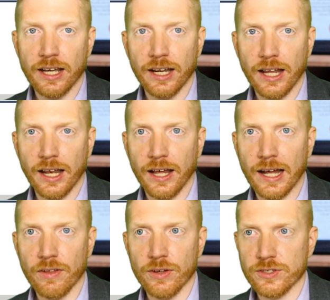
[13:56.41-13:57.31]
and
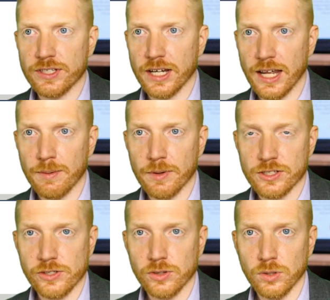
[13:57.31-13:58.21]
how those
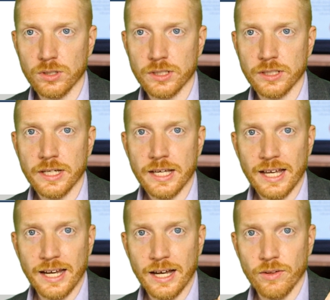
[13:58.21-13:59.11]
dynamics look,
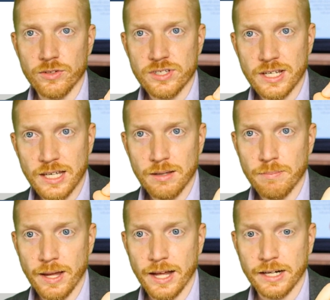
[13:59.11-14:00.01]
how those
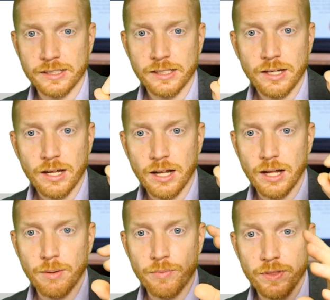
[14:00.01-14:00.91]
impact
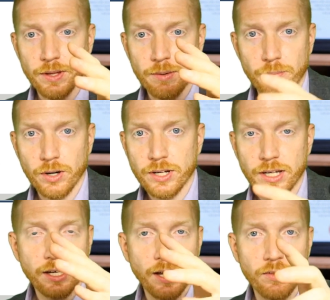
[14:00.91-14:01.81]
the
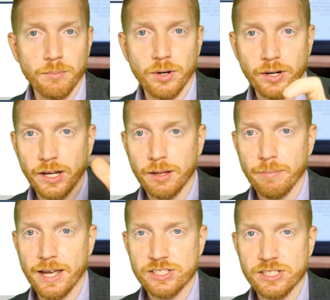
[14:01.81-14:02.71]
market, and how the market
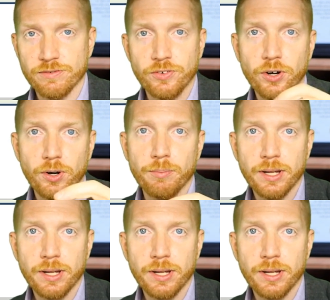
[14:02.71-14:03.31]
impacts the firm